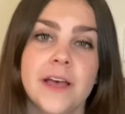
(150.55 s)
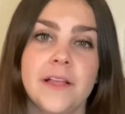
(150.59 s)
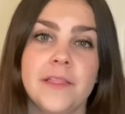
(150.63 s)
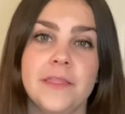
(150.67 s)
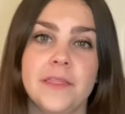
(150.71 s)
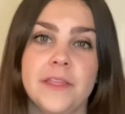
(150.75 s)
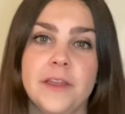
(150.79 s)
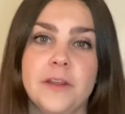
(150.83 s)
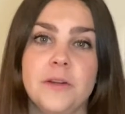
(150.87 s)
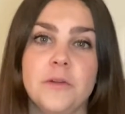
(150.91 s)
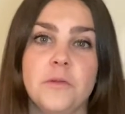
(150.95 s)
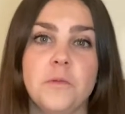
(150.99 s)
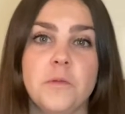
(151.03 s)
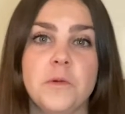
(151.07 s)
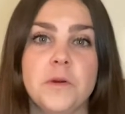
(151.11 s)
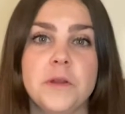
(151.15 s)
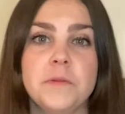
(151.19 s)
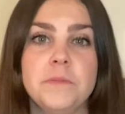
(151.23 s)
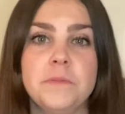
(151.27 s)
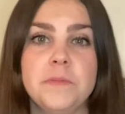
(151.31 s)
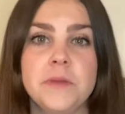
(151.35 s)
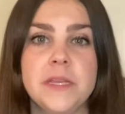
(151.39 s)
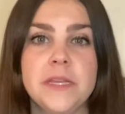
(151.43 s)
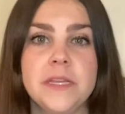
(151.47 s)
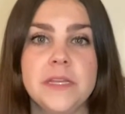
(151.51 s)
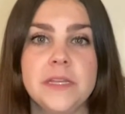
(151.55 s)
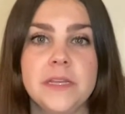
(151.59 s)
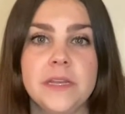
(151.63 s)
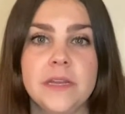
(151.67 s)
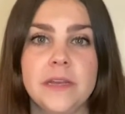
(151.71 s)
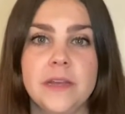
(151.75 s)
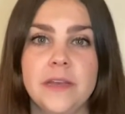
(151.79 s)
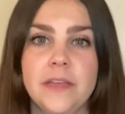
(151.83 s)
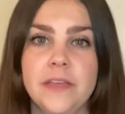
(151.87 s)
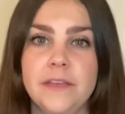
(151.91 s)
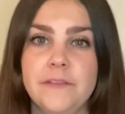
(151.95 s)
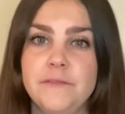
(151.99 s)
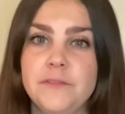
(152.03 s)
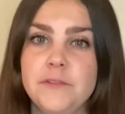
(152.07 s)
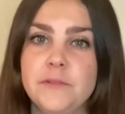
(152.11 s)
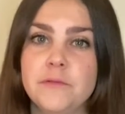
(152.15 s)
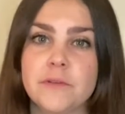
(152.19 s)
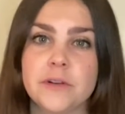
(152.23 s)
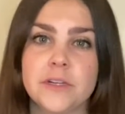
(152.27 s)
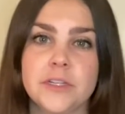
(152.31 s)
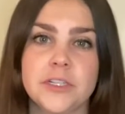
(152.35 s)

than it would be if you were